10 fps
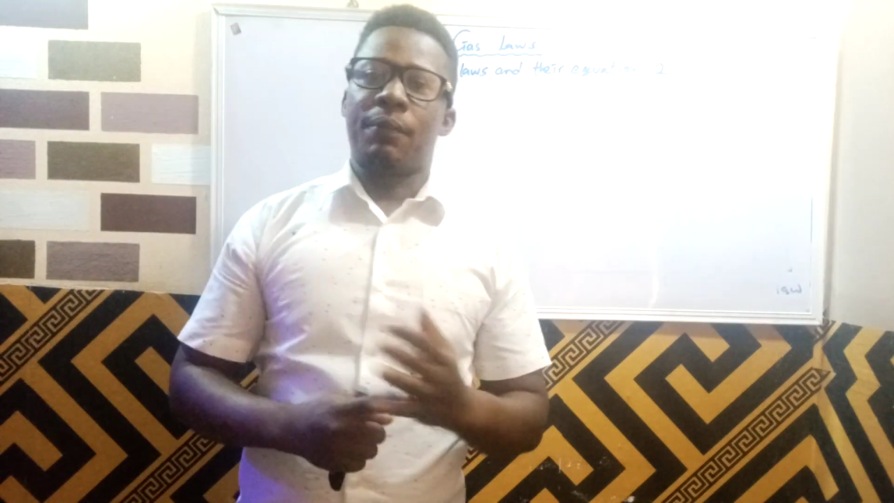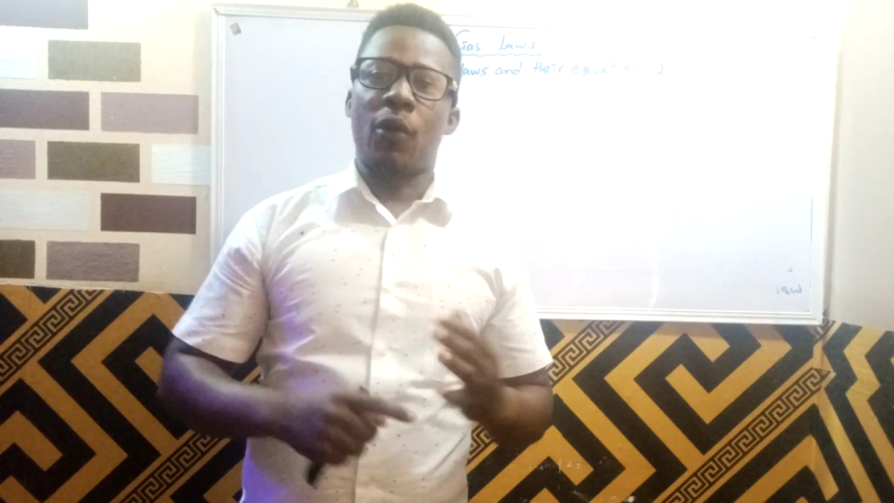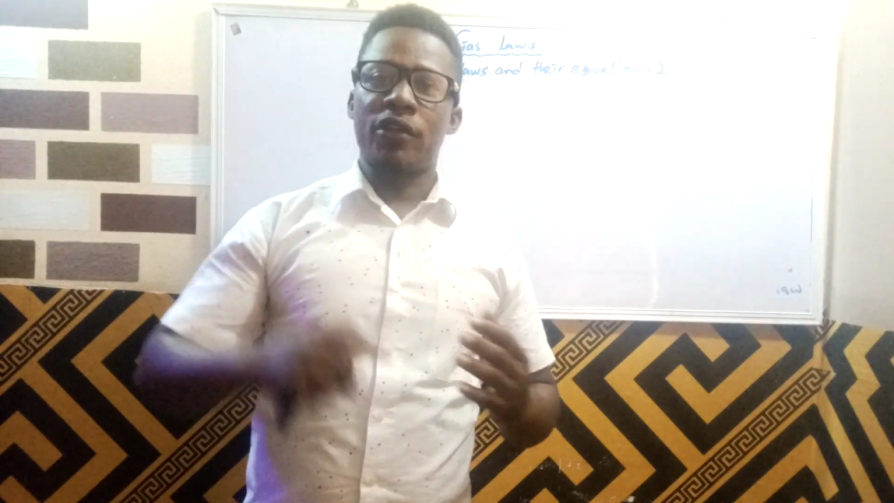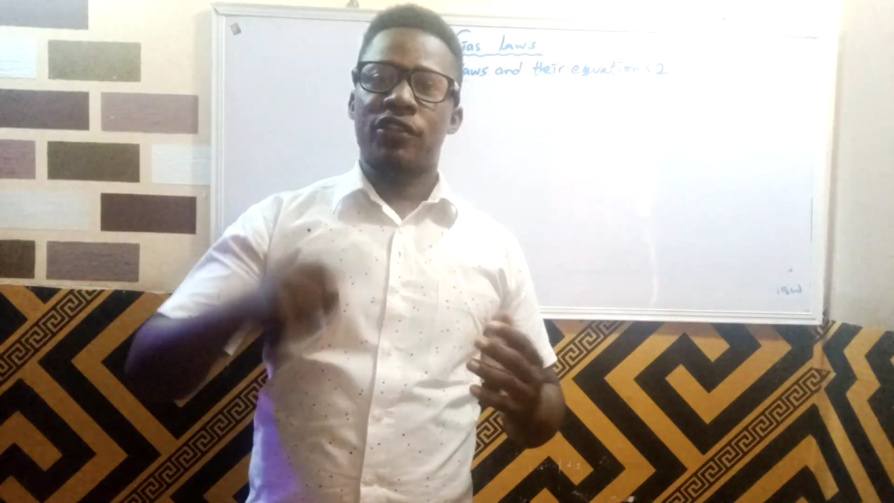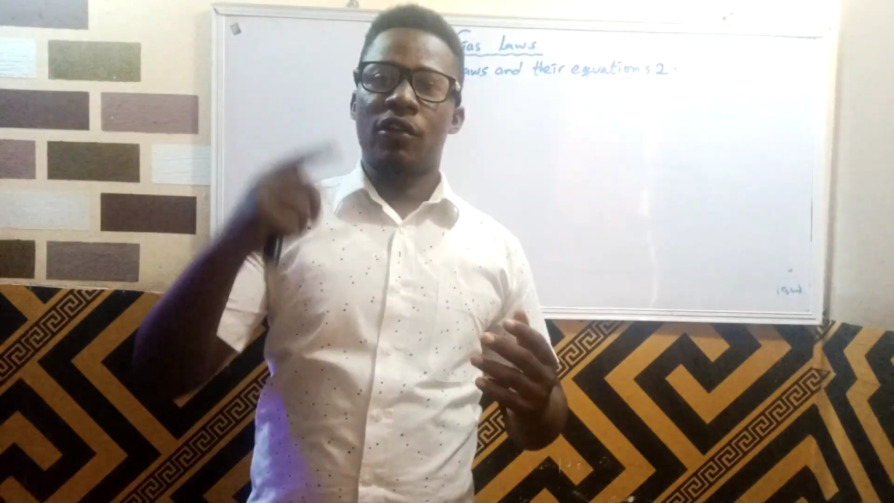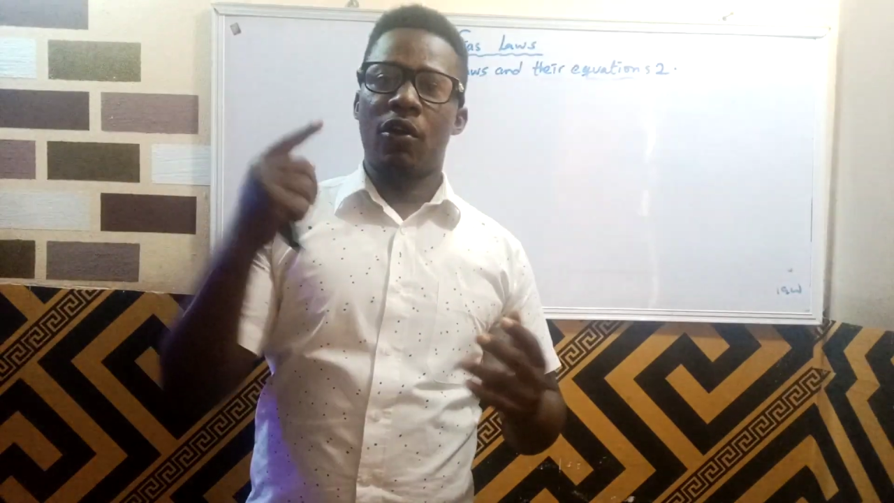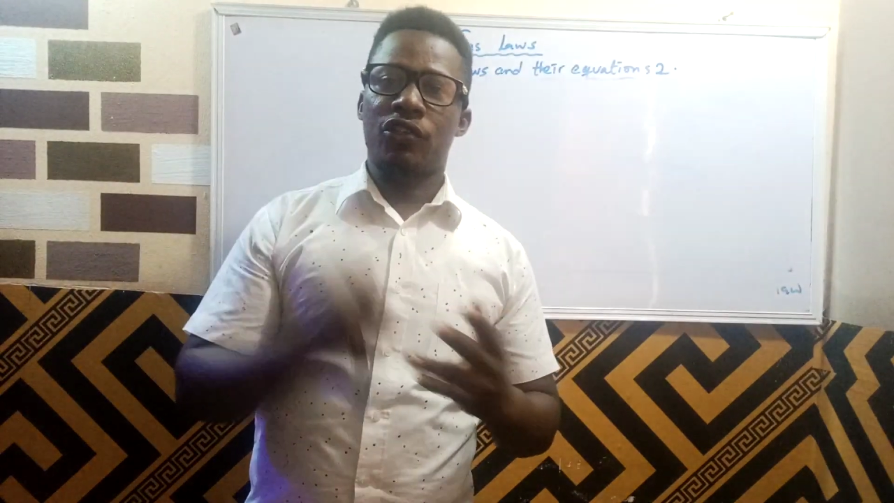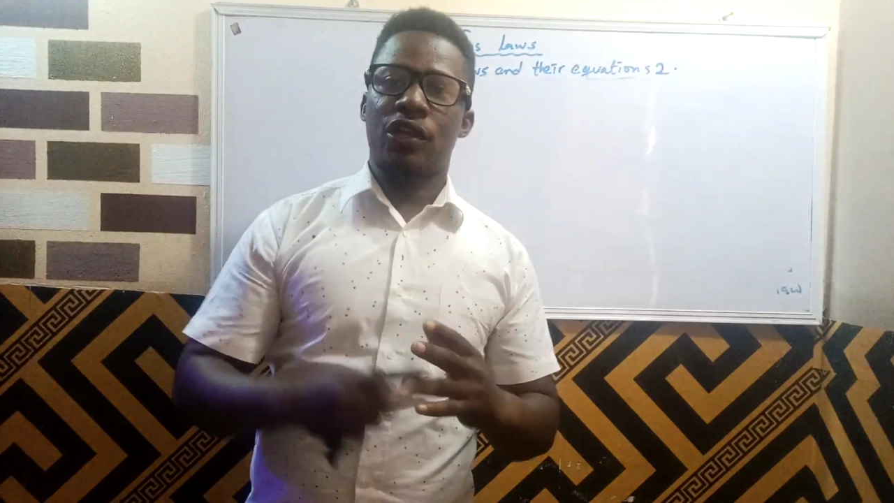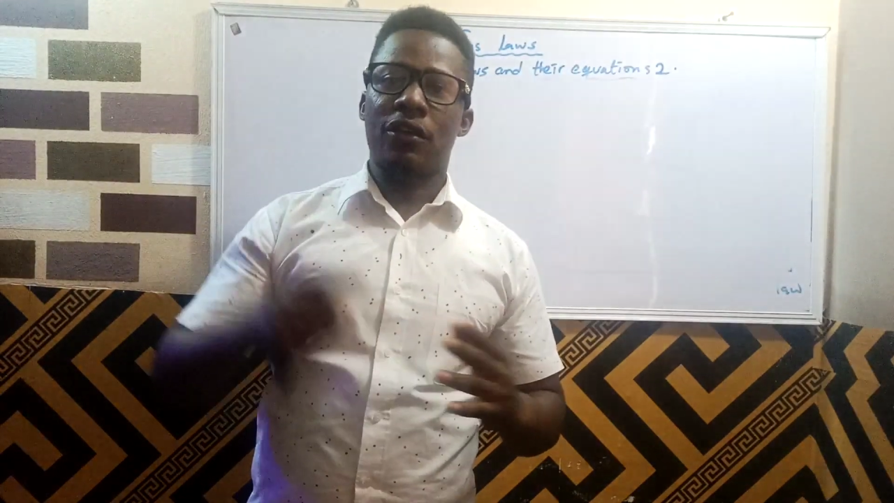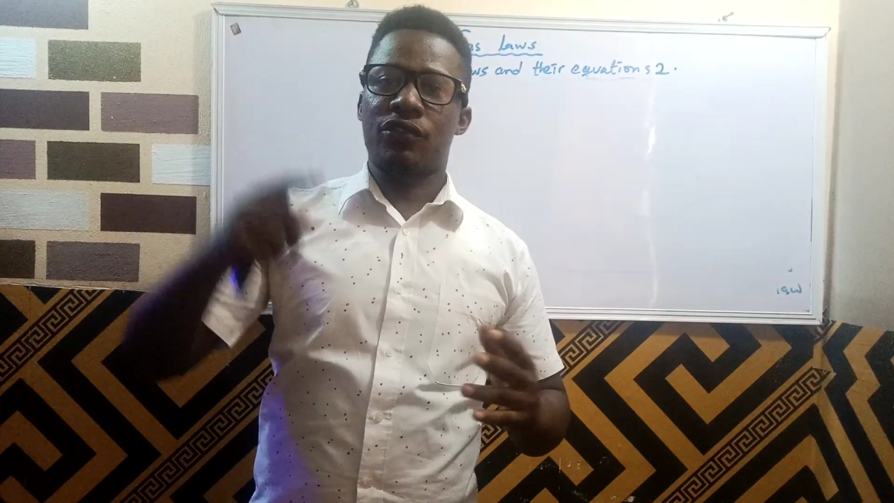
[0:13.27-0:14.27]
Boyle's law,
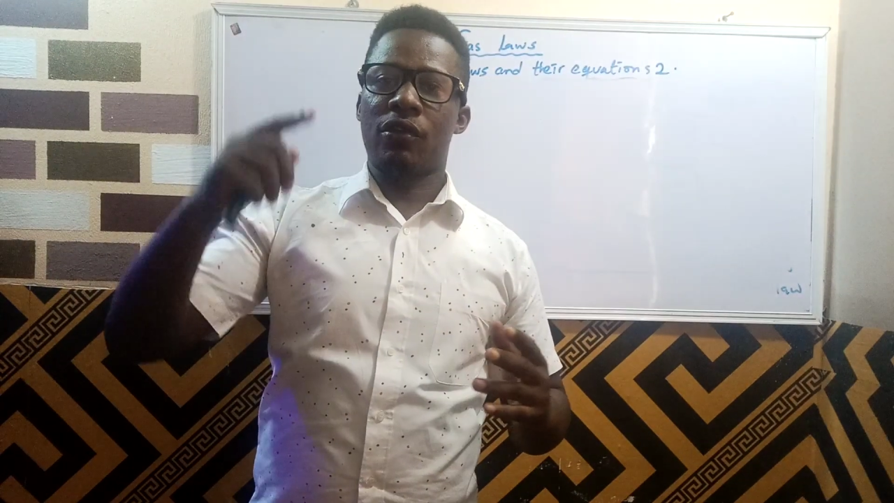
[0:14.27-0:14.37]
Charles